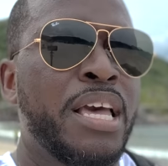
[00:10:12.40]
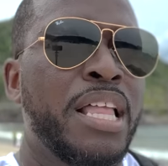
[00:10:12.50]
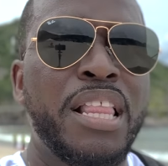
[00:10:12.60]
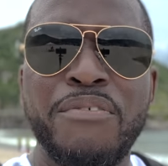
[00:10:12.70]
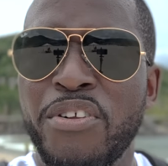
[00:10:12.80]

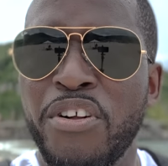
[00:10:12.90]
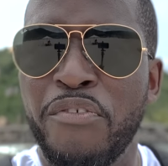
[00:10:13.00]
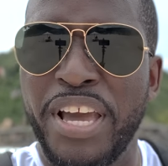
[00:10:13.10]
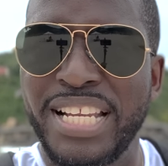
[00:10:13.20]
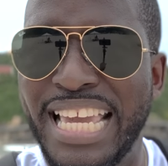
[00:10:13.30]
level of
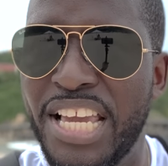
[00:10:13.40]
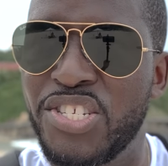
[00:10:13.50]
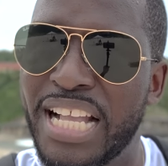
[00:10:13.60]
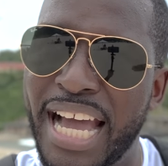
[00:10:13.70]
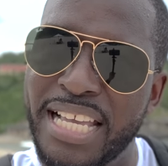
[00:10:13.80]

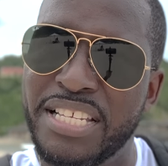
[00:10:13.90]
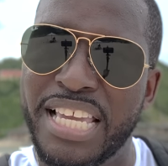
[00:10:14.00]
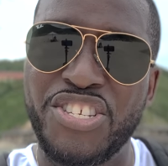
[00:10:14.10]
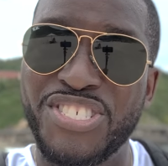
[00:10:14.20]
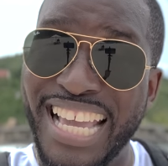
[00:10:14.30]
education, higher
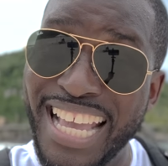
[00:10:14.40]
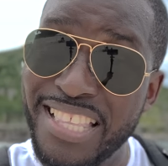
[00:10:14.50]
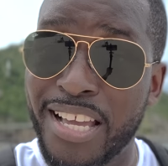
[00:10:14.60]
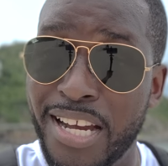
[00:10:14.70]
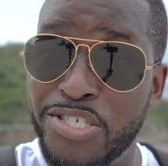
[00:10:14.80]
education in
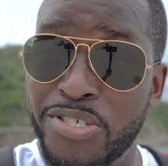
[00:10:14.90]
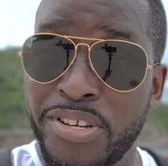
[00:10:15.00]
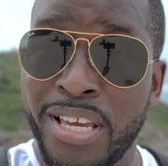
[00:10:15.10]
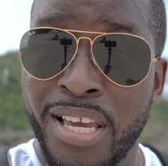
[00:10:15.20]
the country